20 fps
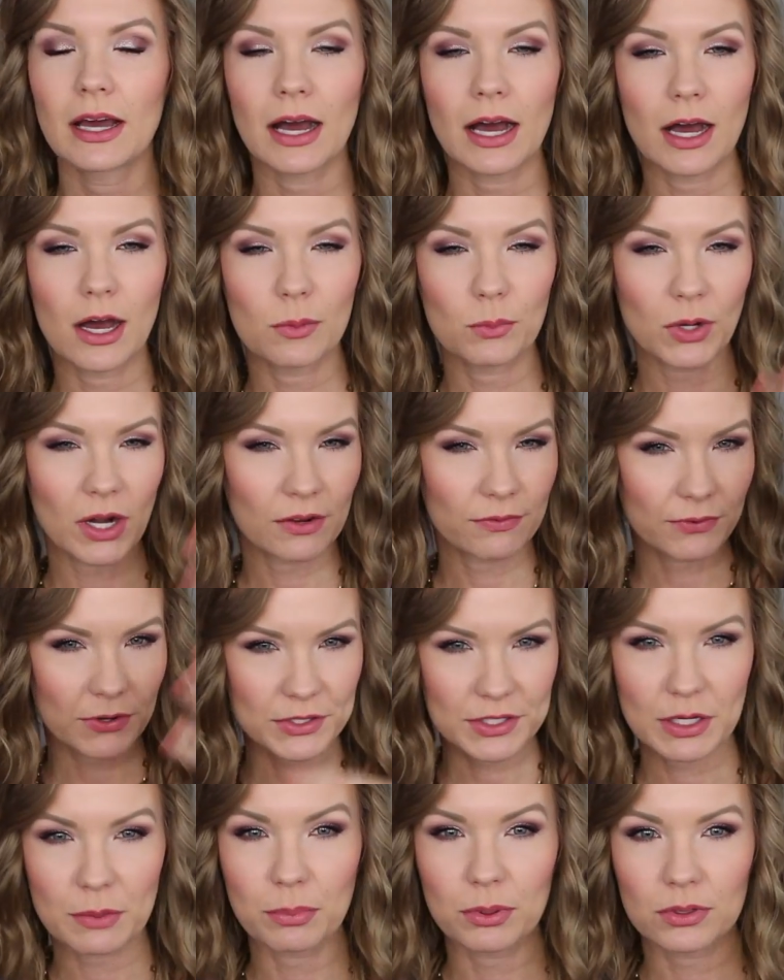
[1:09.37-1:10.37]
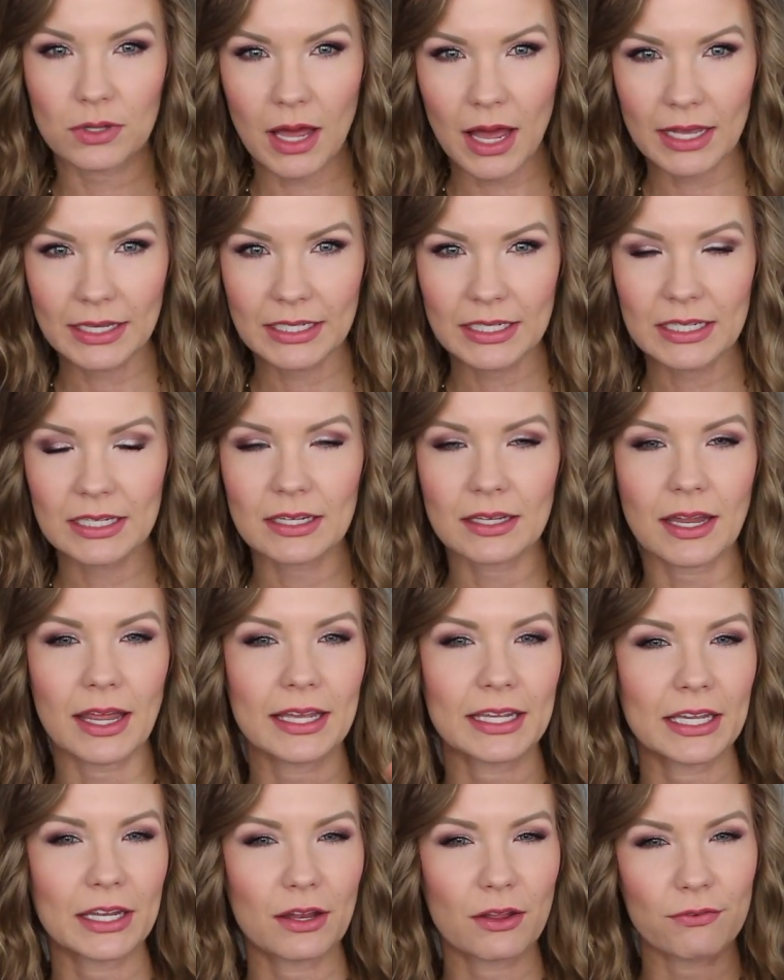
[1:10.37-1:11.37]
When I first apply it,
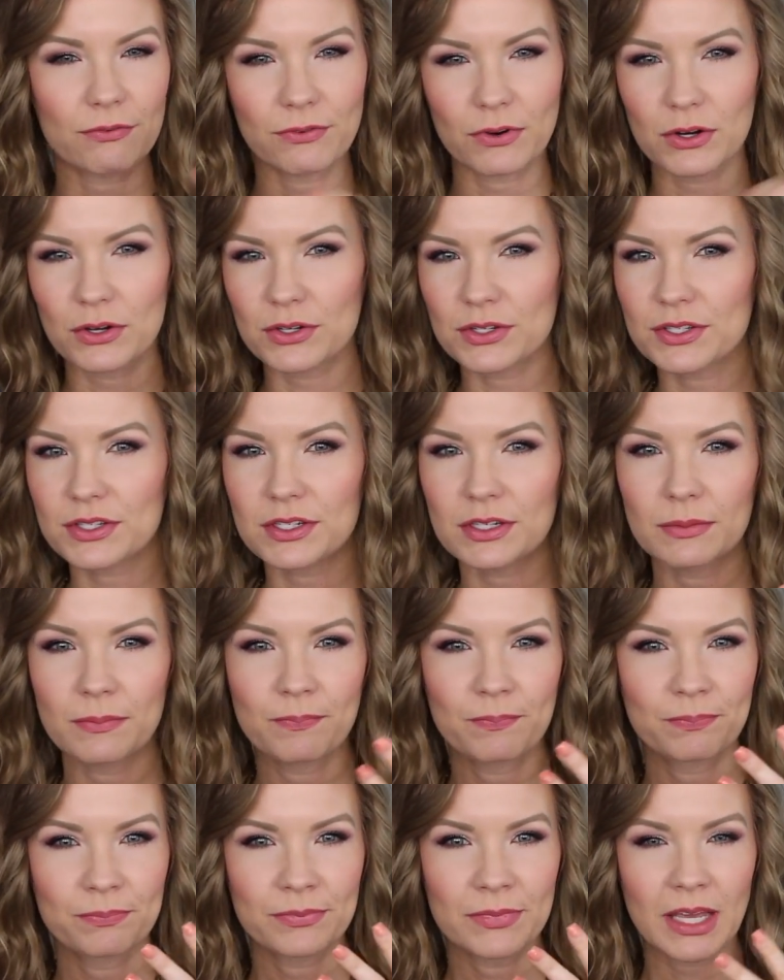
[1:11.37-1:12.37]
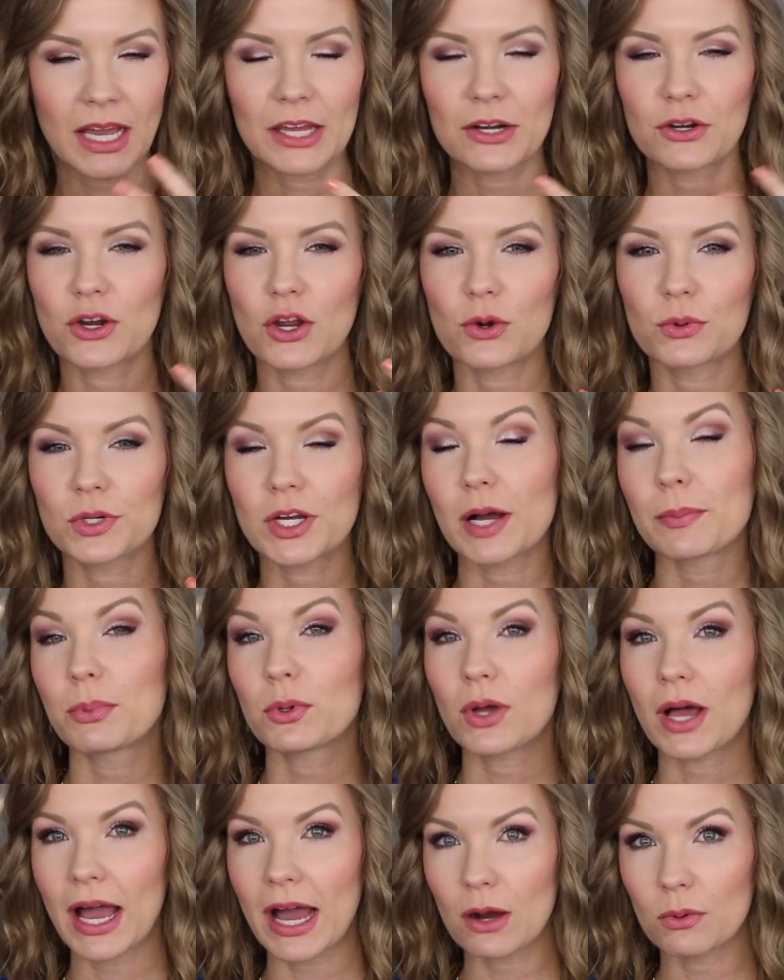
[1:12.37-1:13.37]
like in the first, I don't know,
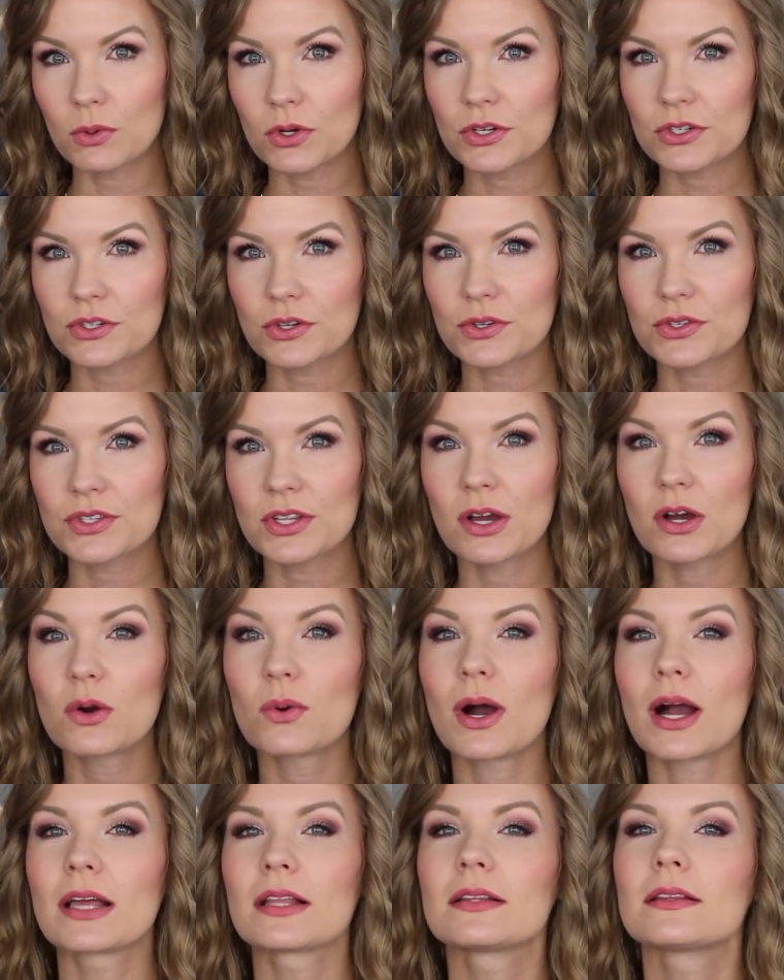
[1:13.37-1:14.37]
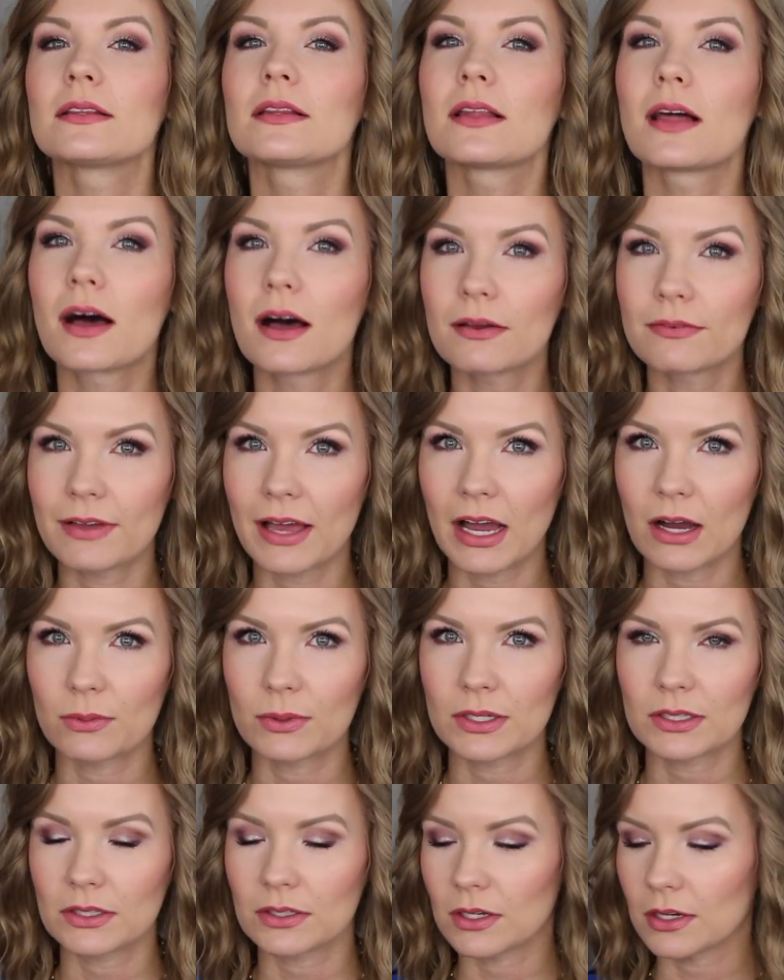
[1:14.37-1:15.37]
couple hours or so, I love how
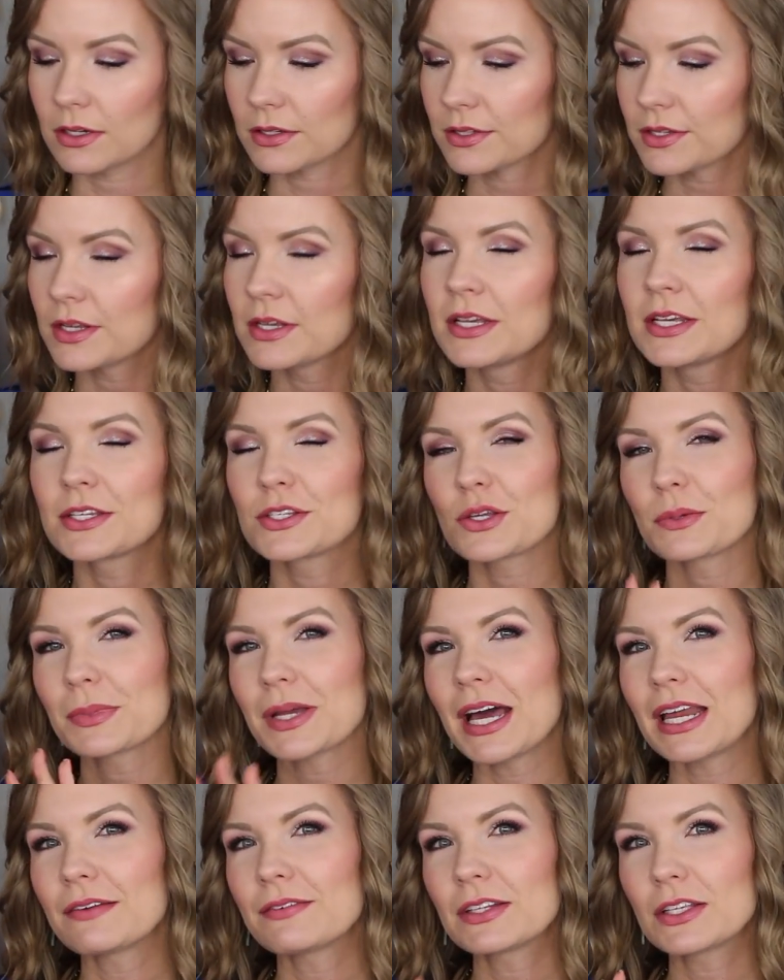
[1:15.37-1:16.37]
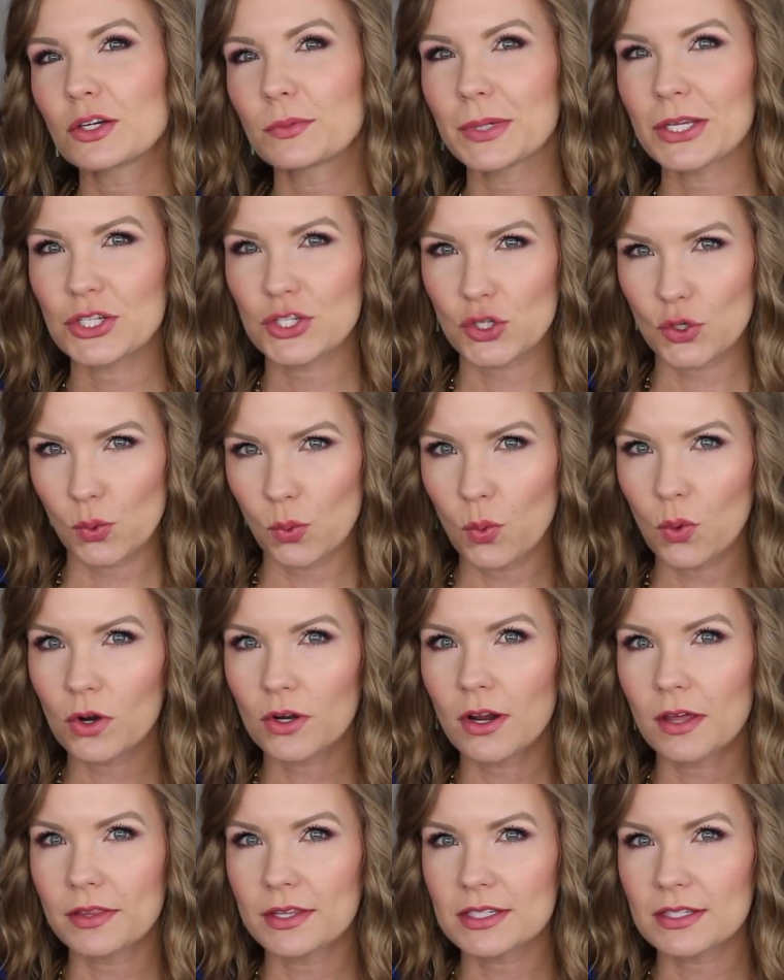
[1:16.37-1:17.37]
it looks. So I'm kind of a little bit
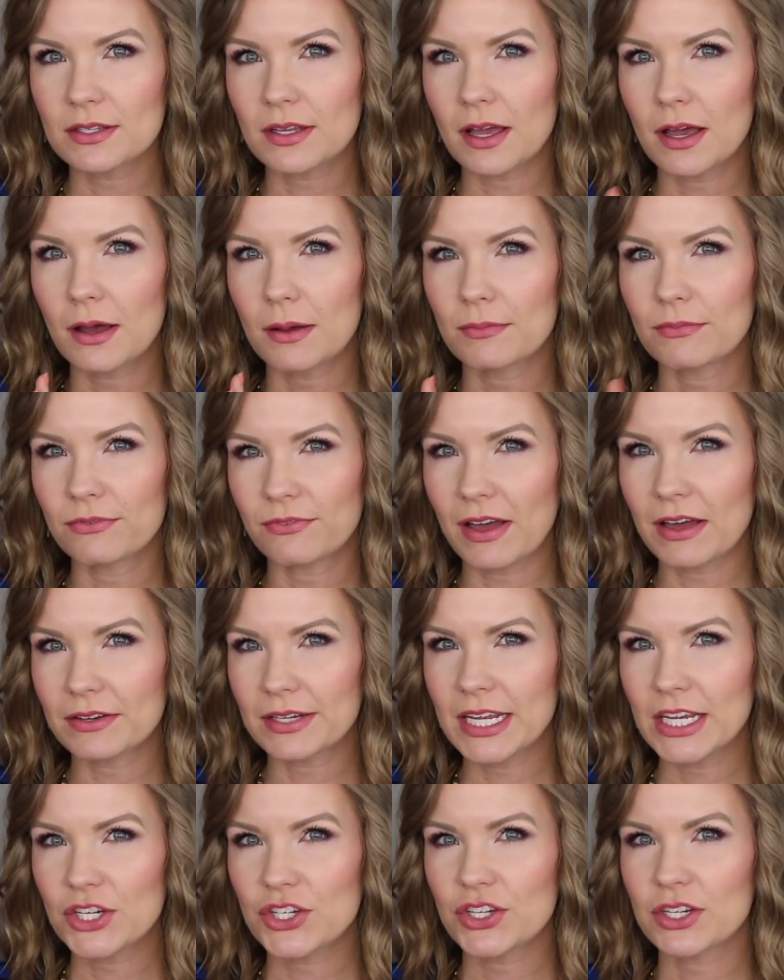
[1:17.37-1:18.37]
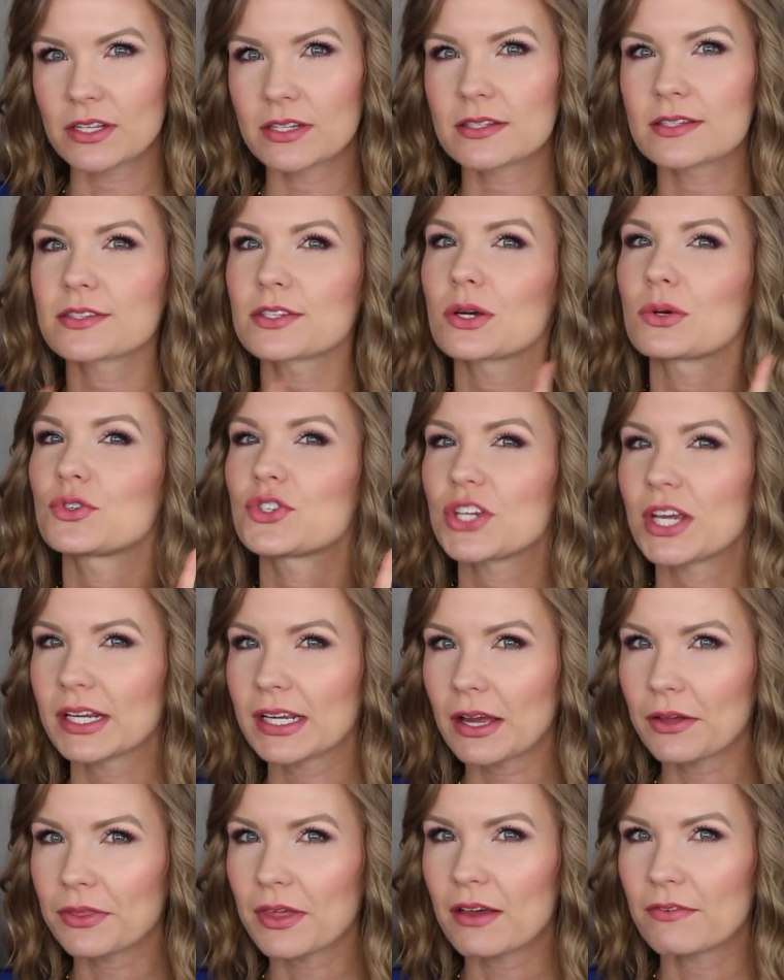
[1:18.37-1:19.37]
torn on this foundation. So check
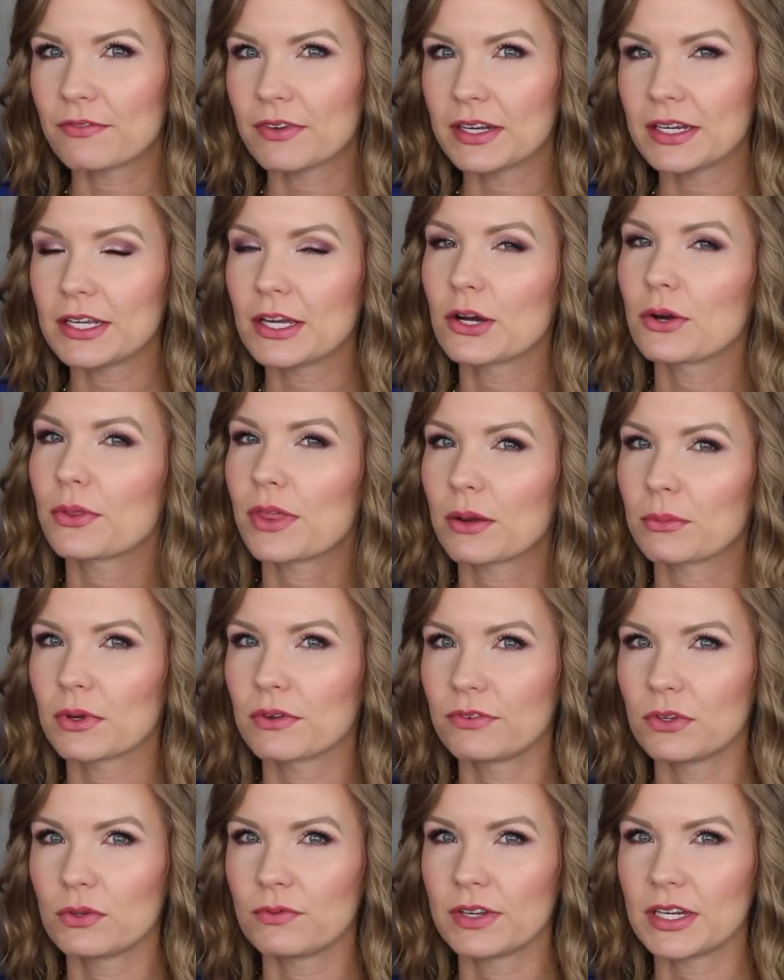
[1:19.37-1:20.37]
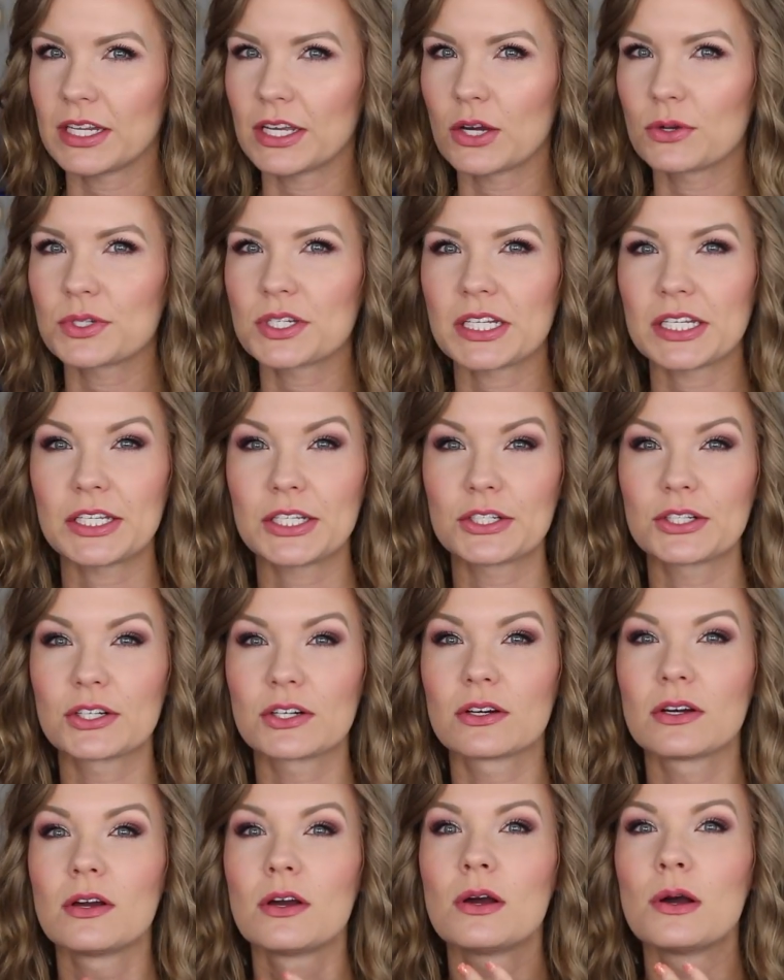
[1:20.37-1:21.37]
out that video, that review video, to
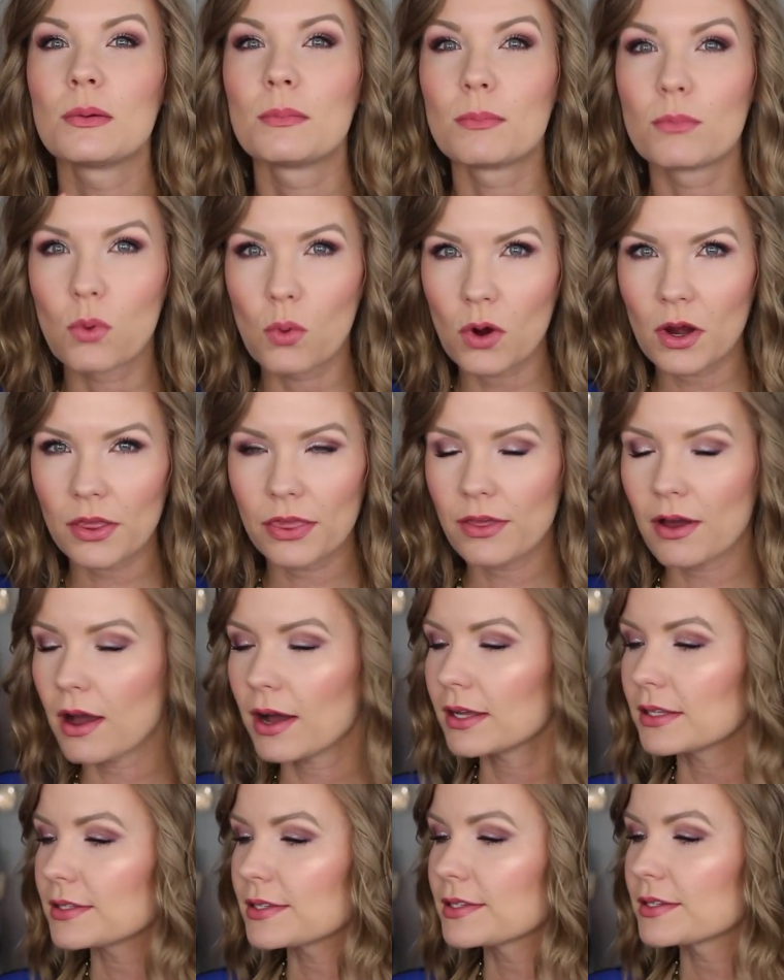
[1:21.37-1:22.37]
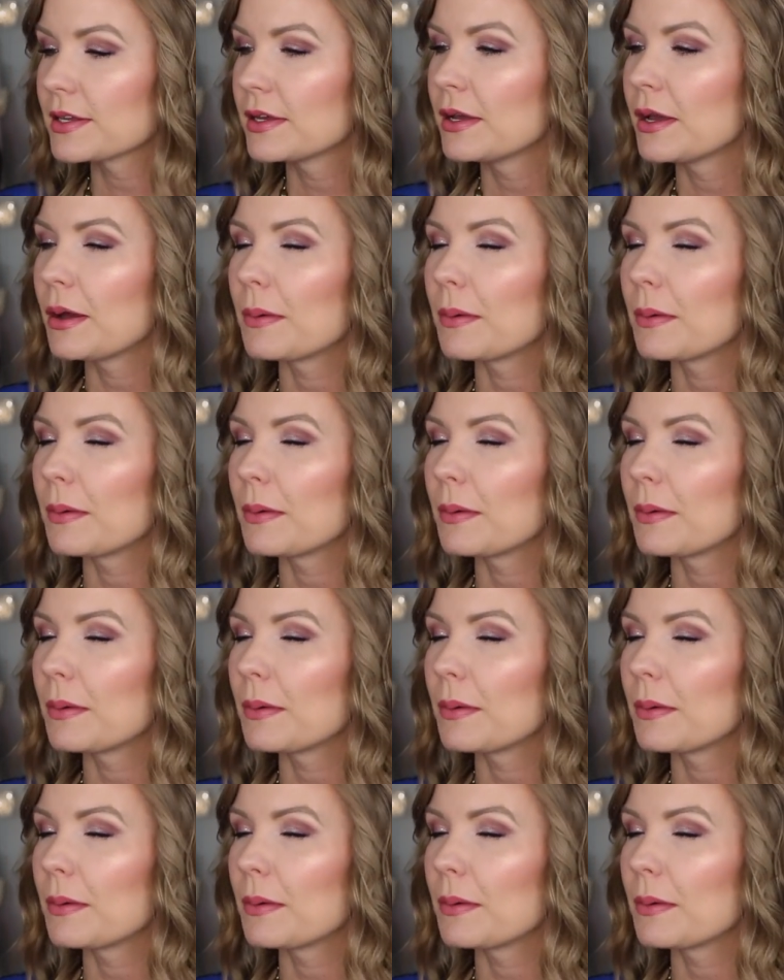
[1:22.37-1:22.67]
hear more thoughts.